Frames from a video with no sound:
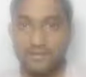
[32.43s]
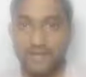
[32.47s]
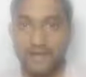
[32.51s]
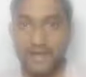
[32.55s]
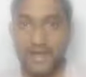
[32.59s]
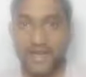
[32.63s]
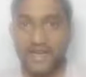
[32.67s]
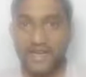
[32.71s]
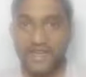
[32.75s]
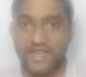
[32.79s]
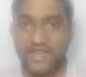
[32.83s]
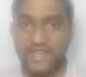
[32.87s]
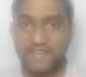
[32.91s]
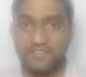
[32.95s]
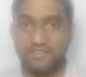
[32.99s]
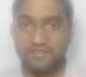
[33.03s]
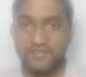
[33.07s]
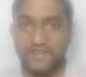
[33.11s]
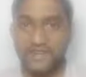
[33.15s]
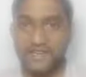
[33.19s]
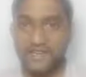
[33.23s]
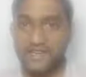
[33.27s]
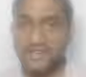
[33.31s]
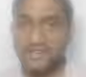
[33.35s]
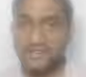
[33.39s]

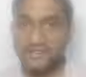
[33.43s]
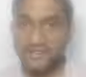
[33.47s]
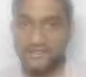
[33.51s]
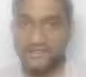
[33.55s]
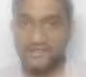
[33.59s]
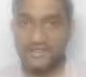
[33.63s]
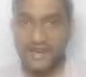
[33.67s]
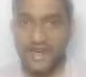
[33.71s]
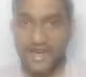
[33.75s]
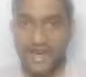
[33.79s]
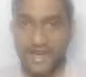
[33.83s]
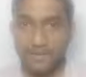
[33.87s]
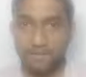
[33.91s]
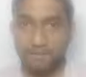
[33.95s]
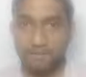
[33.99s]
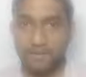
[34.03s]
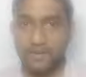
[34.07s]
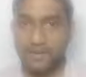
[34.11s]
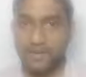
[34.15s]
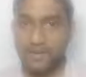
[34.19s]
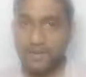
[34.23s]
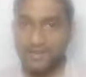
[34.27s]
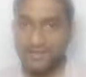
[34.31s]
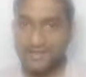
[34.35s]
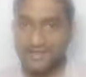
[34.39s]
IFT, SNAP,
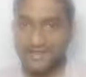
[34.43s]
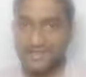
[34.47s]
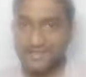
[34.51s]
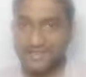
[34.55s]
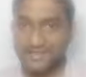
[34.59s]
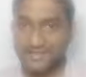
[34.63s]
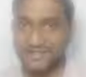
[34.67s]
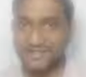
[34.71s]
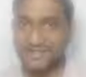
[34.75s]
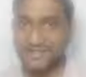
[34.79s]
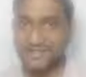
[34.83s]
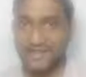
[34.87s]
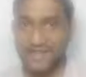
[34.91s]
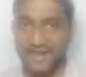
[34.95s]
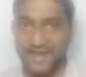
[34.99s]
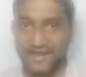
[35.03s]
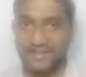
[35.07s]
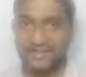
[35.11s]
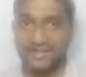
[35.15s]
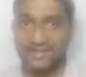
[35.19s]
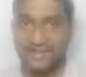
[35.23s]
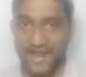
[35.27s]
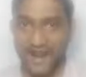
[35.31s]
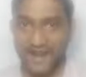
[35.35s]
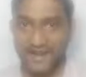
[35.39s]
TIS and
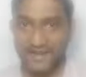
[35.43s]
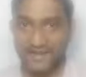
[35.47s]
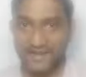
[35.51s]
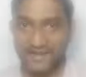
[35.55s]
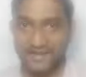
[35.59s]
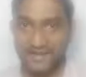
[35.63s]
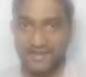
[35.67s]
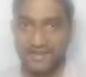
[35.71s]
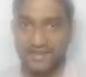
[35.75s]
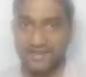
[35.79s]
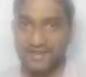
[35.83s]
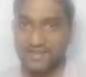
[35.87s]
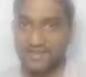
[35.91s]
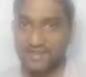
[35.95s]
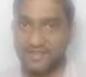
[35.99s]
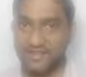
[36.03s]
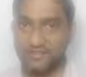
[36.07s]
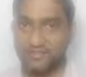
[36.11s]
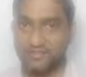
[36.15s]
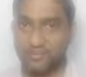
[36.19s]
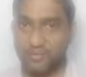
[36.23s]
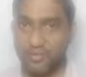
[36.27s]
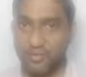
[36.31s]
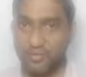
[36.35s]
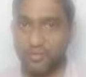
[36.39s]
ZAT, there are
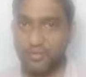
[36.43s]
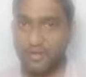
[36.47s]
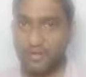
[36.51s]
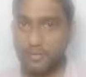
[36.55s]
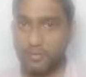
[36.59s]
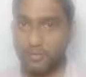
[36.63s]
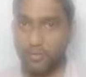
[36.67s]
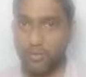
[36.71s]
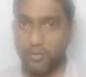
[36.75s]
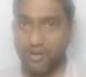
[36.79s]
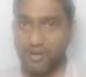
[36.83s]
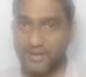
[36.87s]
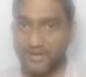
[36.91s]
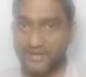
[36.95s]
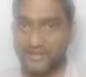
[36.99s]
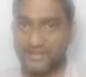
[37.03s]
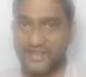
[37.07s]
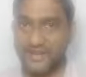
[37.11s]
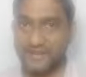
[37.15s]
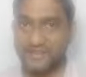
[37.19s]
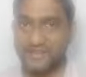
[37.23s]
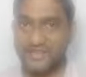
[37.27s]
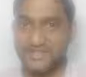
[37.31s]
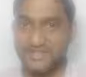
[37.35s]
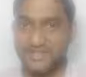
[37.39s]
4 important
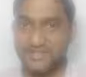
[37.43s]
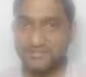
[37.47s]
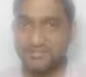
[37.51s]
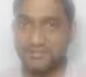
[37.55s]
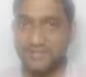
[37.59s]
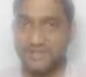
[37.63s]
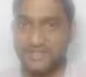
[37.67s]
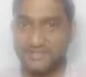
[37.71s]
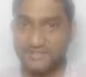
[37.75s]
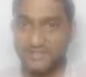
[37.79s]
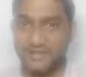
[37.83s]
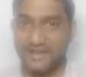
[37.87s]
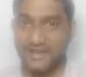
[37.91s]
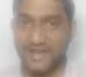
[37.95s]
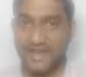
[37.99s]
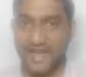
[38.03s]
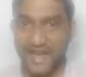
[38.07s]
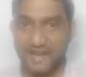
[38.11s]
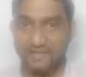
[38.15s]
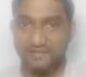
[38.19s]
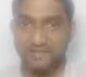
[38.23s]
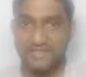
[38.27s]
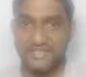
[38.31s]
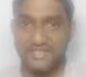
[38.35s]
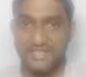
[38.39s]
examinations which will
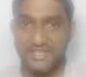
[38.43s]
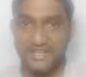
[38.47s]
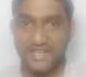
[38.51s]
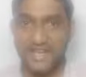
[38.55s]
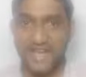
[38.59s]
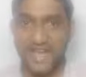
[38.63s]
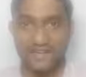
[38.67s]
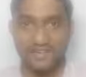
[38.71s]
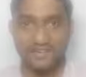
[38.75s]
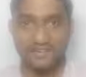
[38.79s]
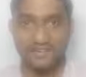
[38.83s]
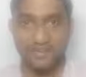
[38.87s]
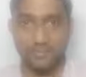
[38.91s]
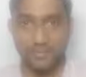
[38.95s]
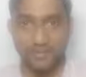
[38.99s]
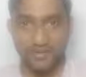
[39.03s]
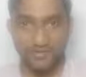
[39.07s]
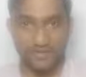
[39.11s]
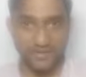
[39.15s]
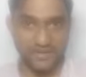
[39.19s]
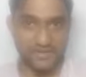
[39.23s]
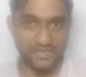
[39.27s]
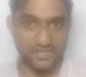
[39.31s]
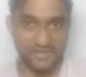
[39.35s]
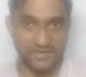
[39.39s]
have GK as a separate
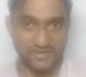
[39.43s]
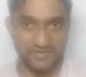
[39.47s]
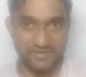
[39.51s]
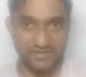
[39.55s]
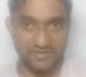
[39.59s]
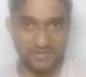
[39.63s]
section.